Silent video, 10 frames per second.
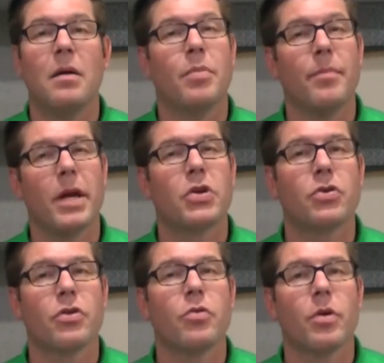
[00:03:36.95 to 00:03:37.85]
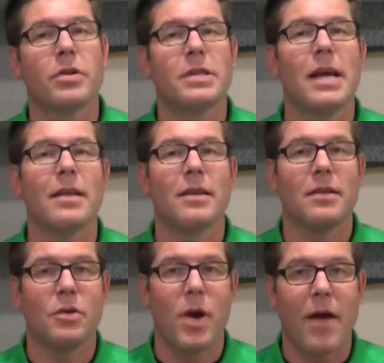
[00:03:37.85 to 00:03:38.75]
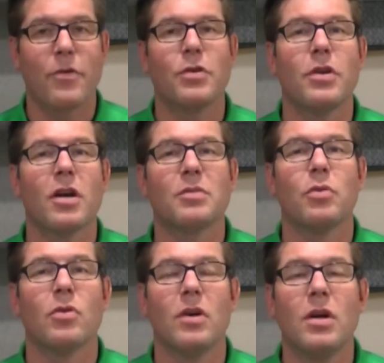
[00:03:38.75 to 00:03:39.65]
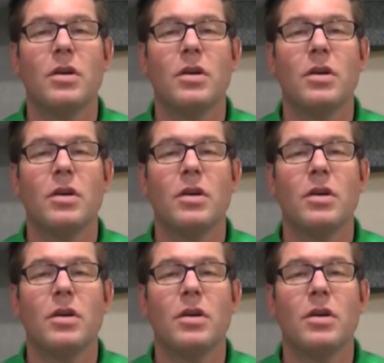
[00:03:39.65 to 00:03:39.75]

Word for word: but make sure you understand that you have your deductible,